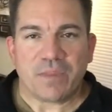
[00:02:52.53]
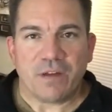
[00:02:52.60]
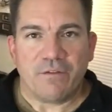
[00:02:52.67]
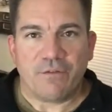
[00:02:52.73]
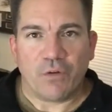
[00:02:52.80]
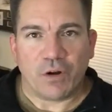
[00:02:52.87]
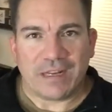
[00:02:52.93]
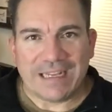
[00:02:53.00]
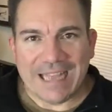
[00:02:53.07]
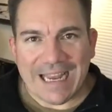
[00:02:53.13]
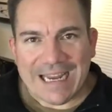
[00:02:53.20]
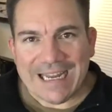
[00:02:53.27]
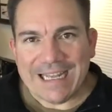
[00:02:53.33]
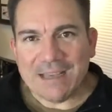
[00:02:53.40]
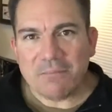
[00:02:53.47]
for
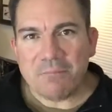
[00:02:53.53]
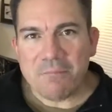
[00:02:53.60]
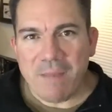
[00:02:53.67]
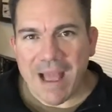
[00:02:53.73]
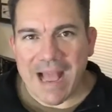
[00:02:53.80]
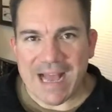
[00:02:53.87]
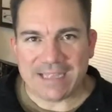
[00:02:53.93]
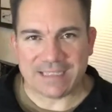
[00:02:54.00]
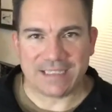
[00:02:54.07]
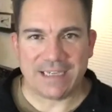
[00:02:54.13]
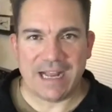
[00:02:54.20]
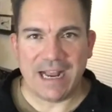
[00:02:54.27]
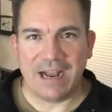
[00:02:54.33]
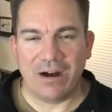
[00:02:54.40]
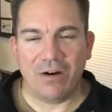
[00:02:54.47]
gaining mass
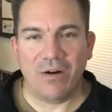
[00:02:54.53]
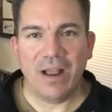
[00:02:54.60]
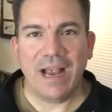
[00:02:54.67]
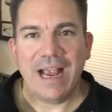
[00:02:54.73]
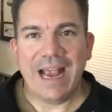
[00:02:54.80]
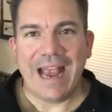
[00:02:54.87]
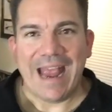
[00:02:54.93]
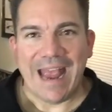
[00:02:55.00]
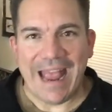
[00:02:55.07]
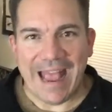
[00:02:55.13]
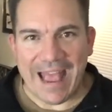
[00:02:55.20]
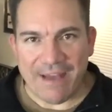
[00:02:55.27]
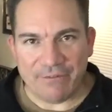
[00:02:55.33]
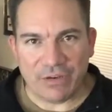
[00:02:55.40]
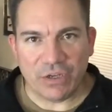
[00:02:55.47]
now,
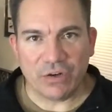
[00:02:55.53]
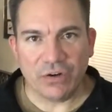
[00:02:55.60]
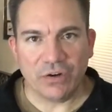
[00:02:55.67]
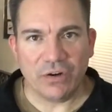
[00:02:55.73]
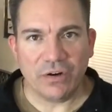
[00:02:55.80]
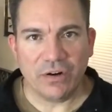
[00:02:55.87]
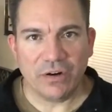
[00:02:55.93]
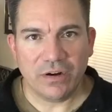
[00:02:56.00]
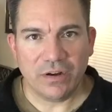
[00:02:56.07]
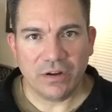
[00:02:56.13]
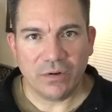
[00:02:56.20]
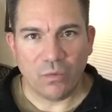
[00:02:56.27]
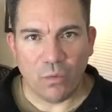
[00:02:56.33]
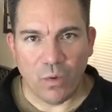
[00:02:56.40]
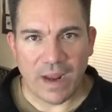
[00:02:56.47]
heavier
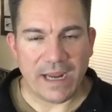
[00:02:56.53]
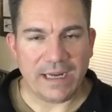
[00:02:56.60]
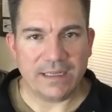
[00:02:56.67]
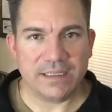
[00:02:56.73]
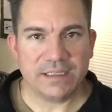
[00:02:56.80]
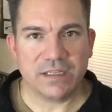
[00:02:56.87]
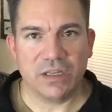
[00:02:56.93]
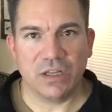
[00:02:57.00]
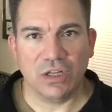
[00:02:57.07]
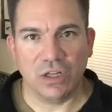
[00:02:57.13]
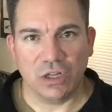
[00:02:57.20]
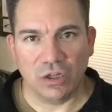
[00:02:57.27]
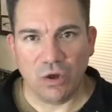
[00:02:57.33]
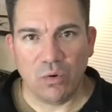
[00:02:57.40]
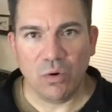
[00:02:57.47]
weights,
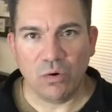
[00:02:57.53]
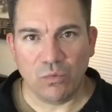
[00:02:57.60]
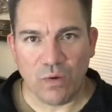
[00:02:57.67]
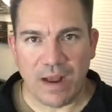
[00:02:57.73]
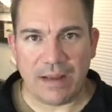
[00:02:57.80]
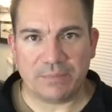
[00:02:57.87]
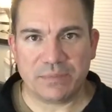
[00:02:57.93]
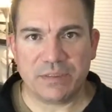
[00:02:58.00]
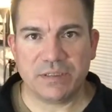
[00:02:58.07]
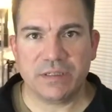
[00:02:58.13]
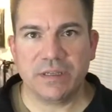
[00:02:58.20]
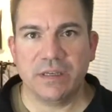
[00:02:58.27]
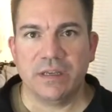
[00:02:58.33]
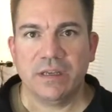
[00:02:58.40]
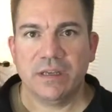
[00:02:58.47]
lower
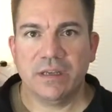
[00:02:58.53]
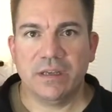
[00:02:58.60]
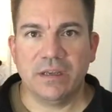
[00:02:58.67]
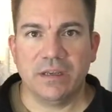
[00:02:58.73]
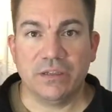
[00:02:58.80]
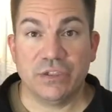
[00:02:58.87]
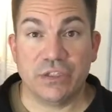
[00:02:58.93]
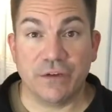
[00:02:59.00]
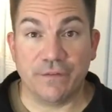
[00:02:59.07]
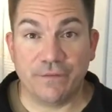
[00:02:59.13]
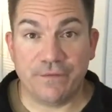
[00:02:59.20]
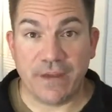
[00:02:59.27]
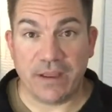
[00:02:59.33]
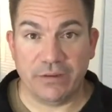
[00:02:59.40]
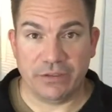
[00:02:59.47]
reps to
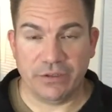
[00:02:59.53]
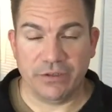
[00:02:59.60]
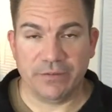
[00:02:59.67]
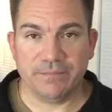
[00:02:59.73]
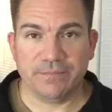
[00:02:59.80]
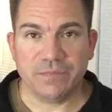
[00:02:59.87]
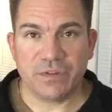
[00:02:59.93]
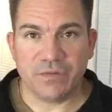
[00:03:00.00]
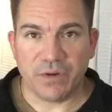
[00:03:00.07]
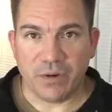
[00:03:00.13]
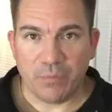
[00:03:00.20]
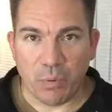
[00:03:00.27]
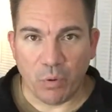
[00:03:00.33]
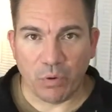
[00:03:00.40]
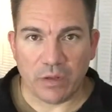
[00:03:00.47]
failure. It's very
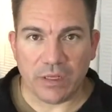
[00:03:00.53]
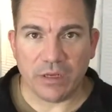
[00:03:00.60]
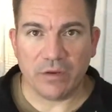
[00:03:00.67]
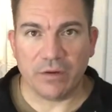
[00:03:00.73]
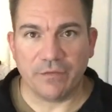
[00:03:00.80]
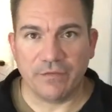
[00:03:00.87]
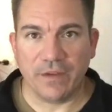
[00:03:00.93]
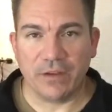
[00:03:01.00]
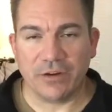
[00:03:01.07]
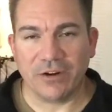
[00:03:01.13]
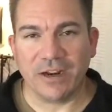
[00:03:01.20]
important that you go to failure.